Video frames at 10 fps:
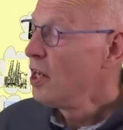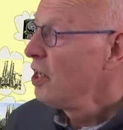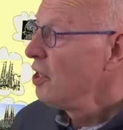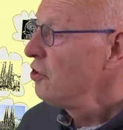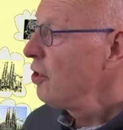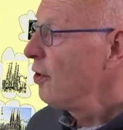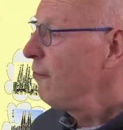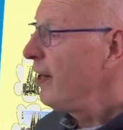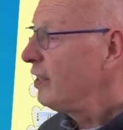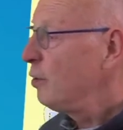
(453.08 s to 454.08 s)
So in
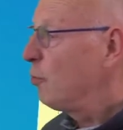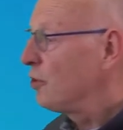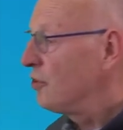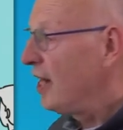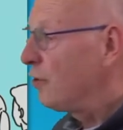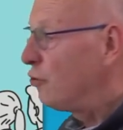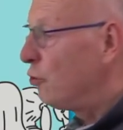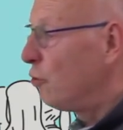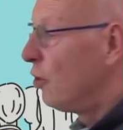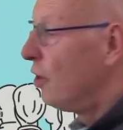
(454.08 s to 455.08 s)
fact it boils down
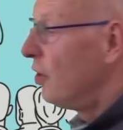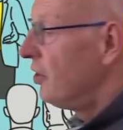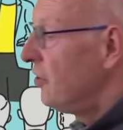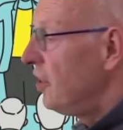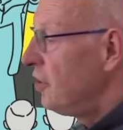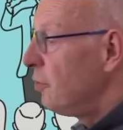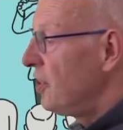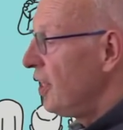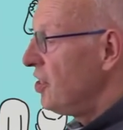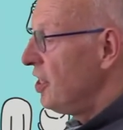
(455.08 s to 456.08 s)
to the systems
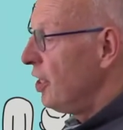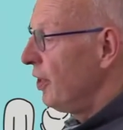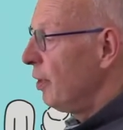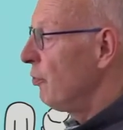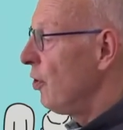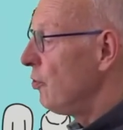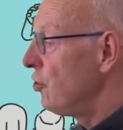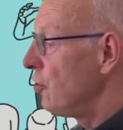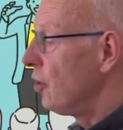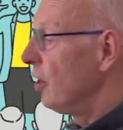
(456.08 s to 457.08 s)
engineering
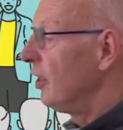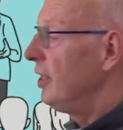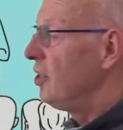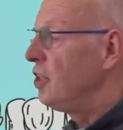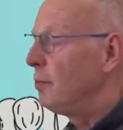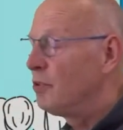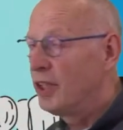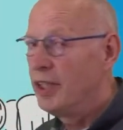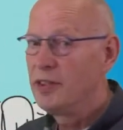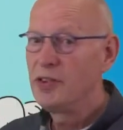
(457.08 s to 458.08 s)
approach, leadership
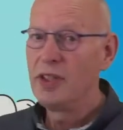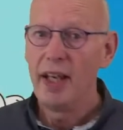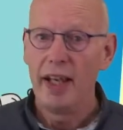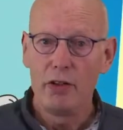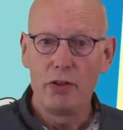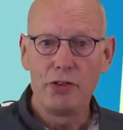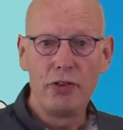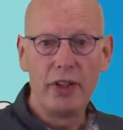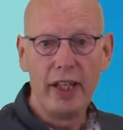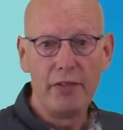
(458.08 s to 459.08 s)
skills, and also the
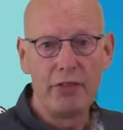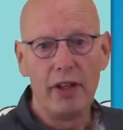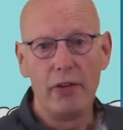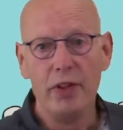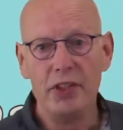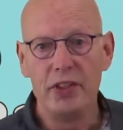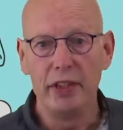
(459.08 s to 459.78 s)
Kafka reasoning